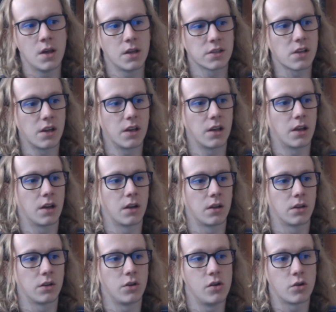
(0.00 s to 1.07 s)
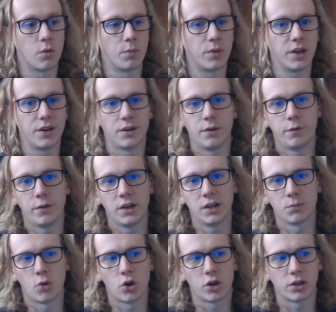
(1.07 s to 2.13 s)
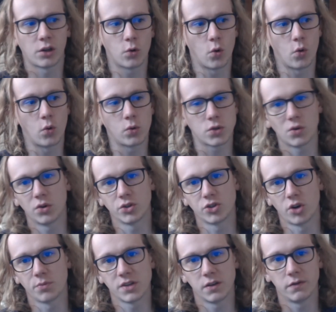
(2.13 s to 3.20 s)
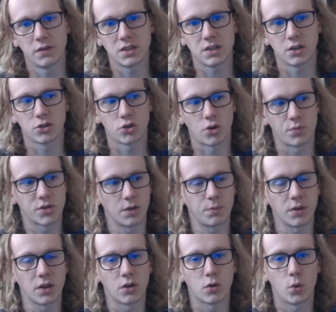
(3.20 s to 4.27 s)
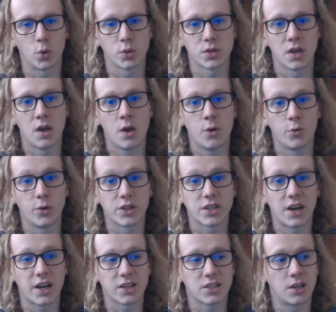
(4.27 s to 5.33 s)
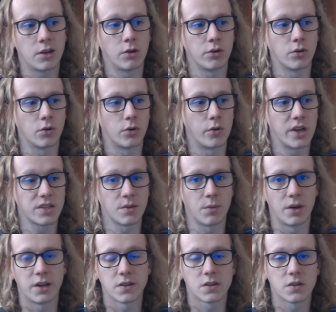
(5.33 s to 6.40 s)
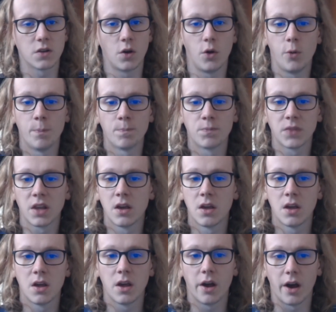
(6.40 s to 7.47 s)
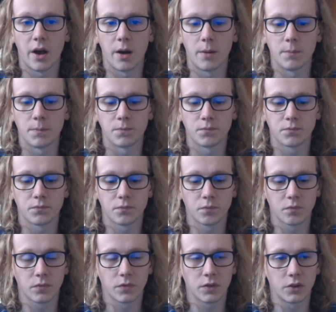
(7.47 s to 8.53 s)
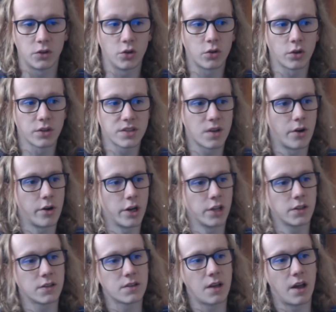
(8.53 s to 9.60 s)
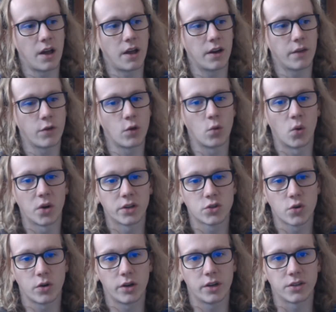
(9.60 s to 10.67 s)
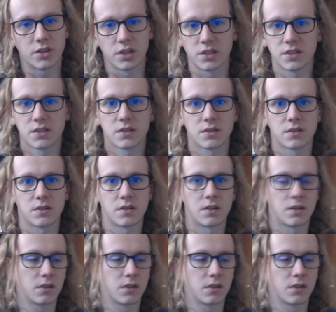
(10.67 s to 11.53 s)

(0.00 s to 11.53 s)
saying you completed affiliate marketing course or drop servicing, drop shipping course, which can actually go on your resume. So do consider it, and if you want to join, just